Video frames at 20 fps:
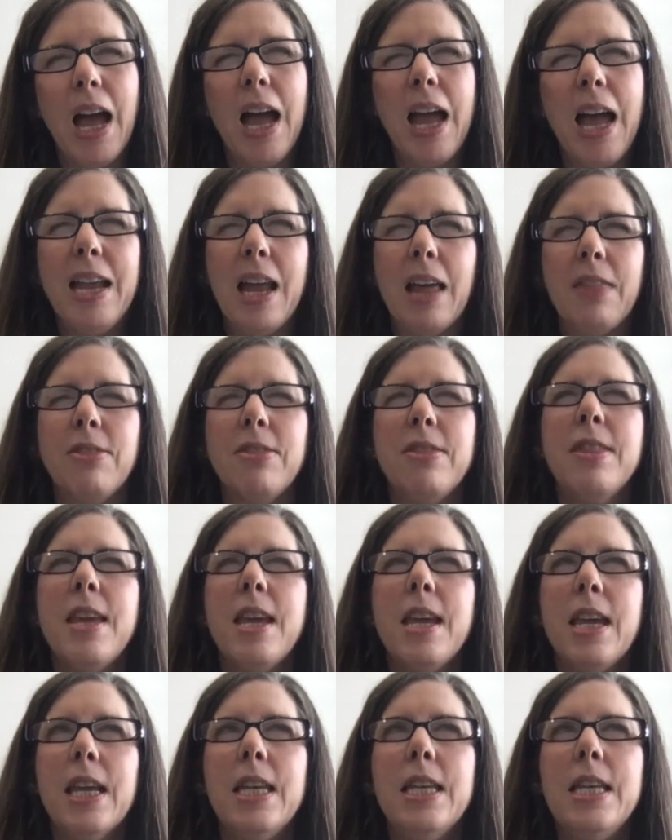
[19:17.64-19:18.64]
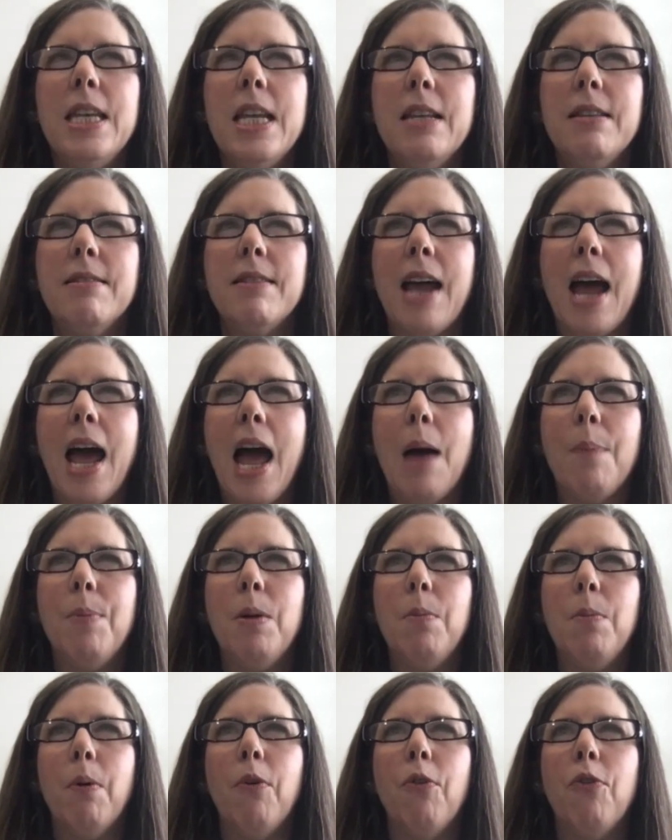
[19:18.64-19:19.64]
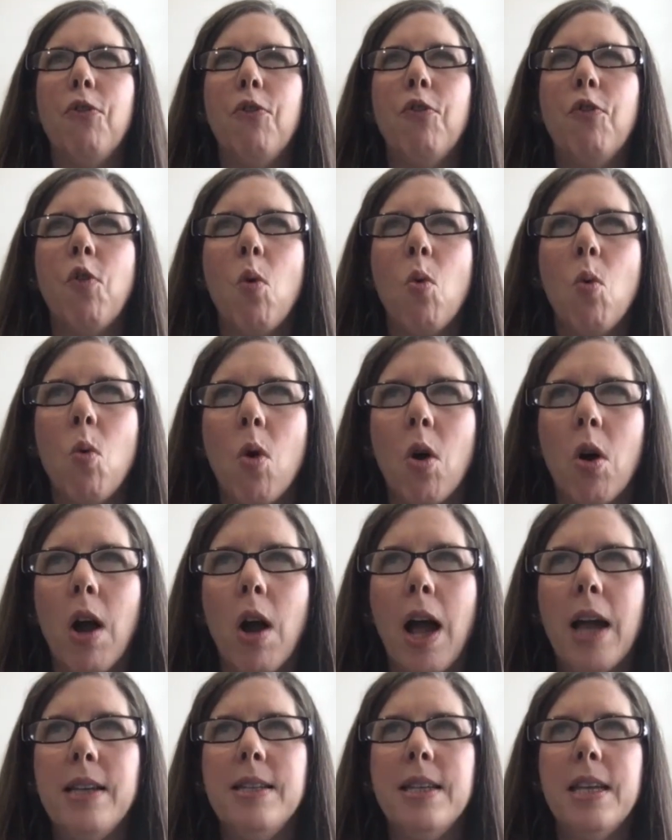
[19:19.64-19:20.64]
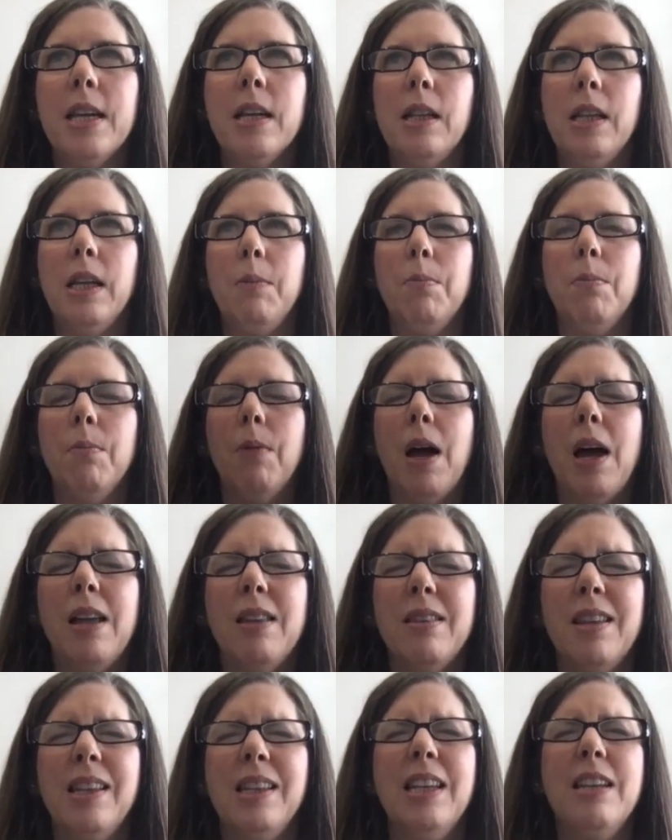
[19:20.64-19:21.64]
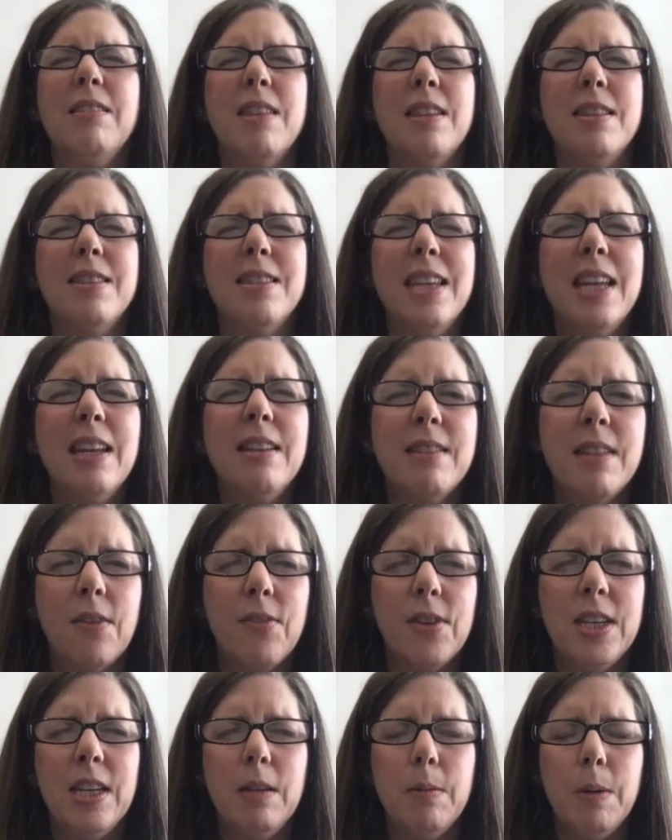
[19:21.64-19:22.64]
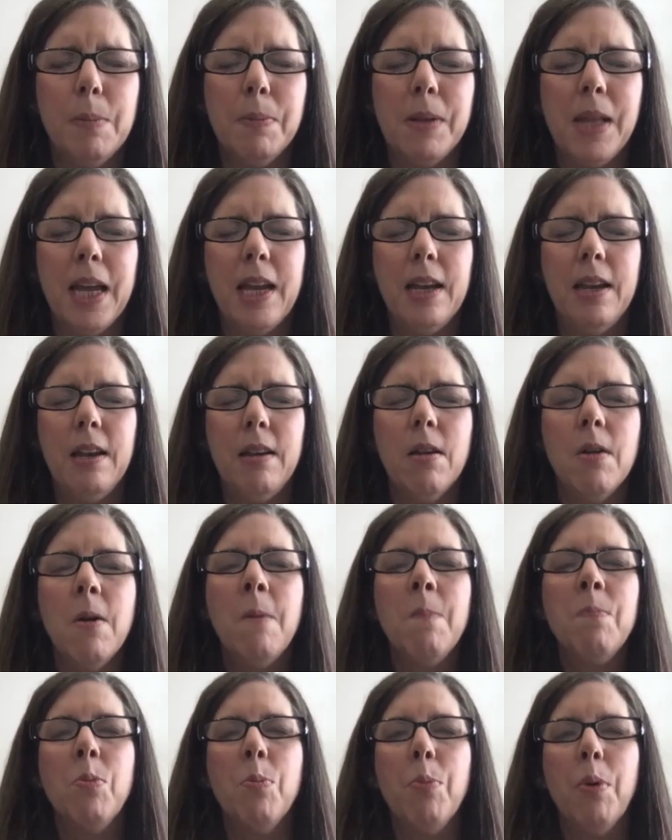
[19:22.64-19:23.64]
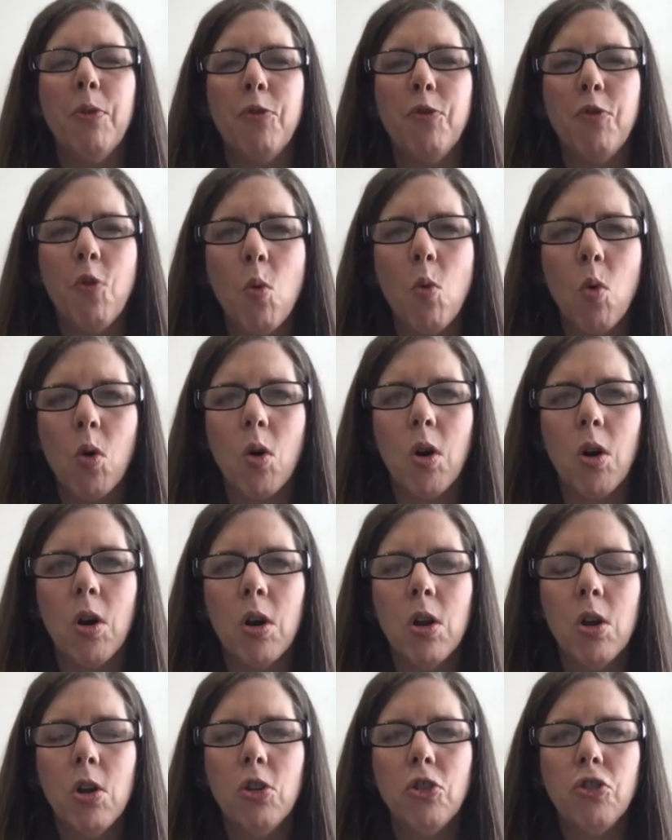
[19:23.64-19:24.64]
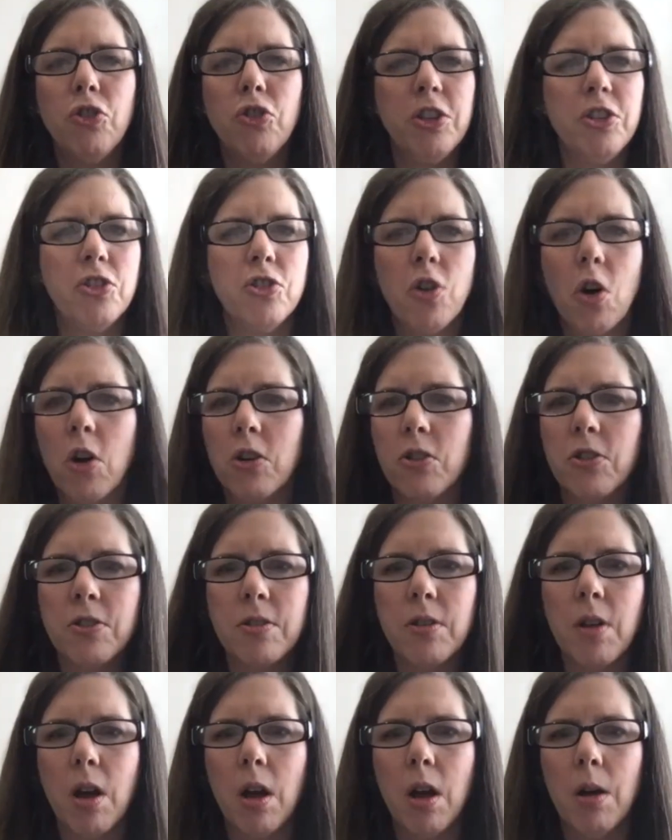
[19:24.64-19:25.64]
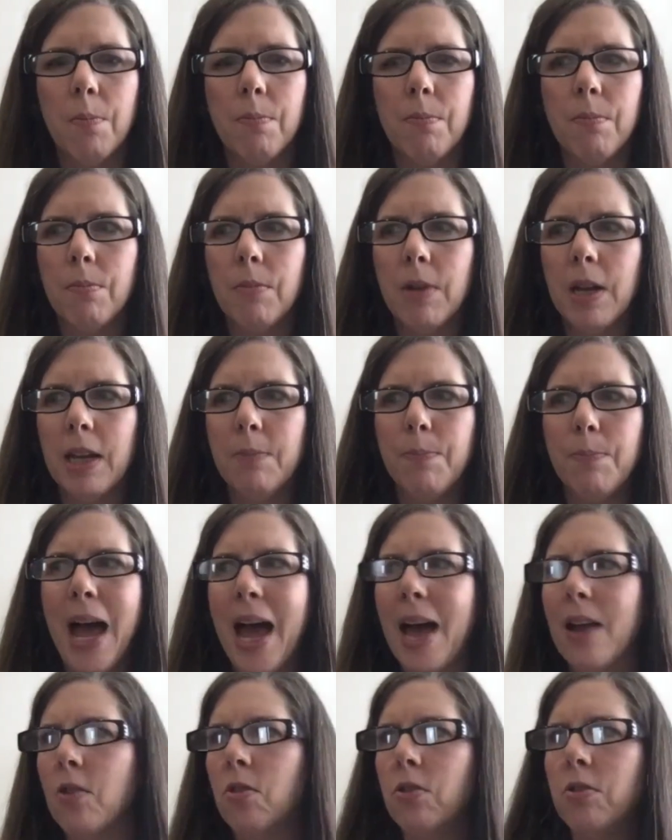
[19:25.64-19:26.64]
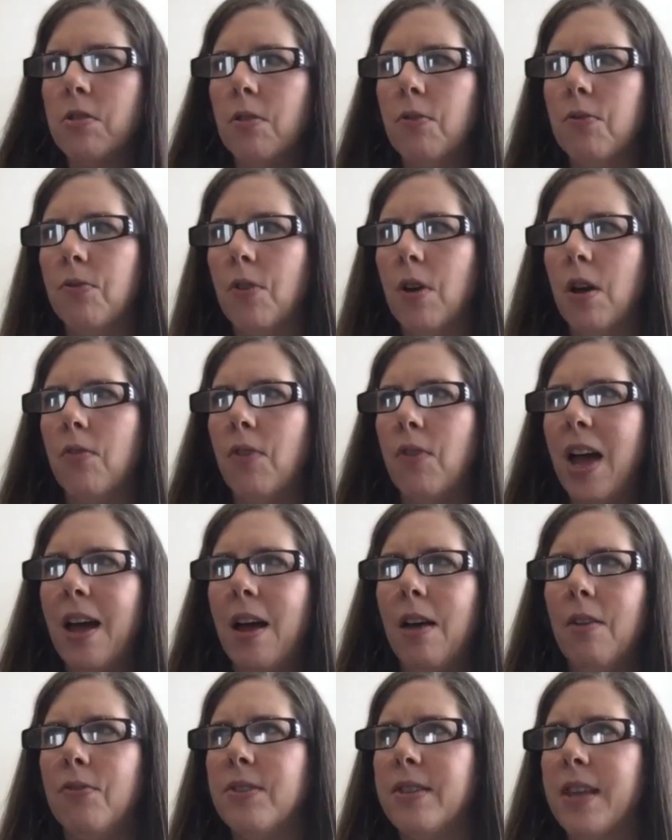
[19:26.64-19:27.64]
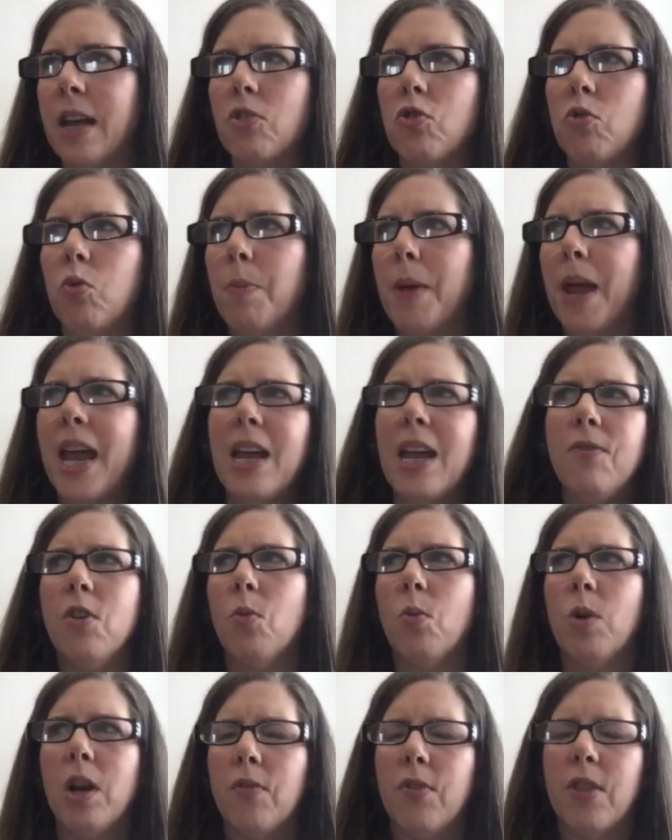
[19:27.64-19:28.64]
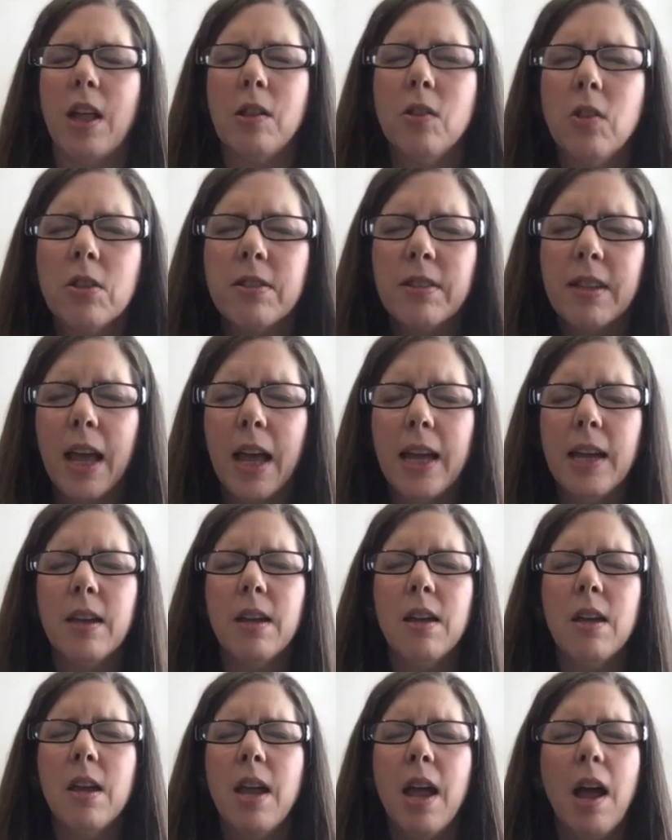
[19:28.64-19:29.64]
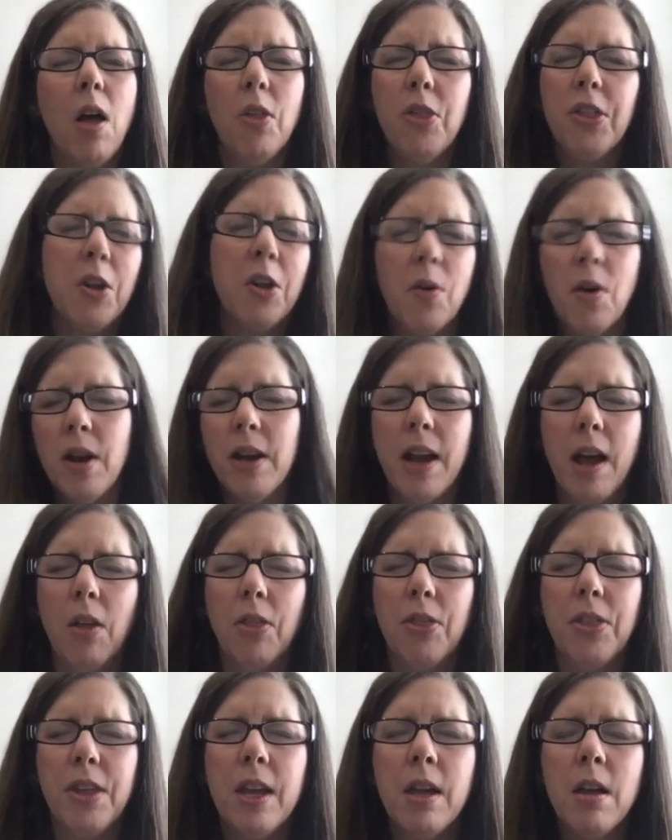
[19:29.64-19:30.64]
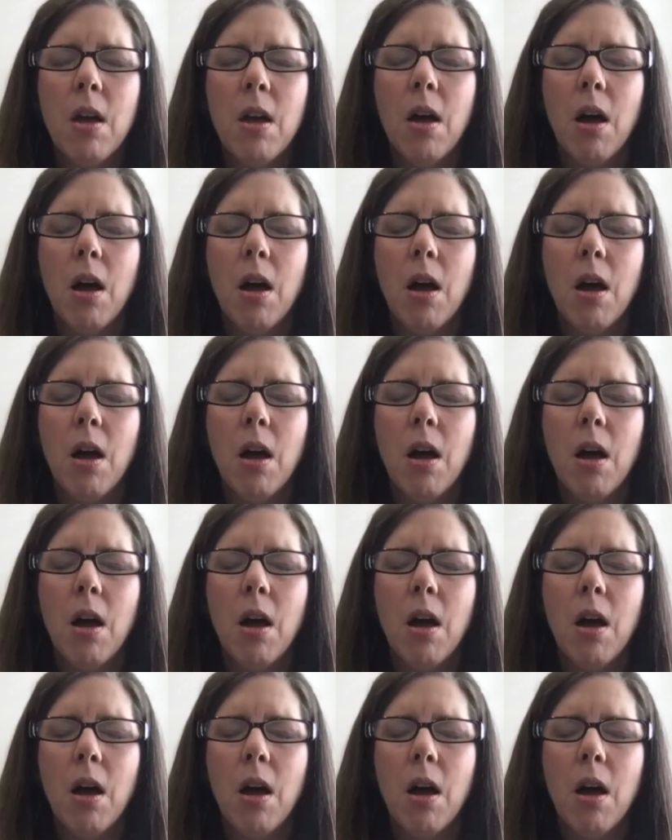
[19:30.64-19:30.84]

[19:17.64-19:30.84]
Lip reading: I think it needs to happen before, ideally, at least the seeds of it need to be planted before she starts in patterns of sexual behavior, whatever that looks like, healthy or unhealthy,